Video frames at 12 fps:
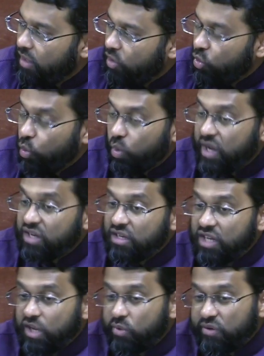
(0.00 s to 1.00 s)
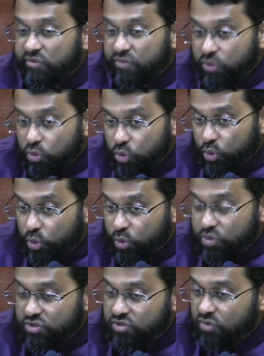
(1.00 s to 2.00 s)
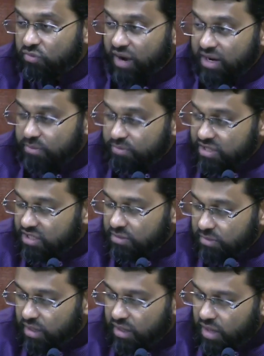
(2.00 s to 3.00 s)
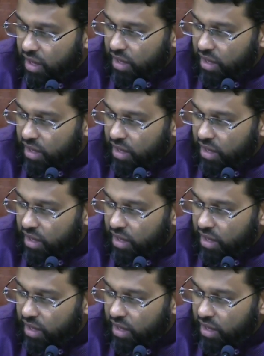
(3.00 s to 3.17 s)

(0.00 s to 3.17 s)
When he refused to write Bismillah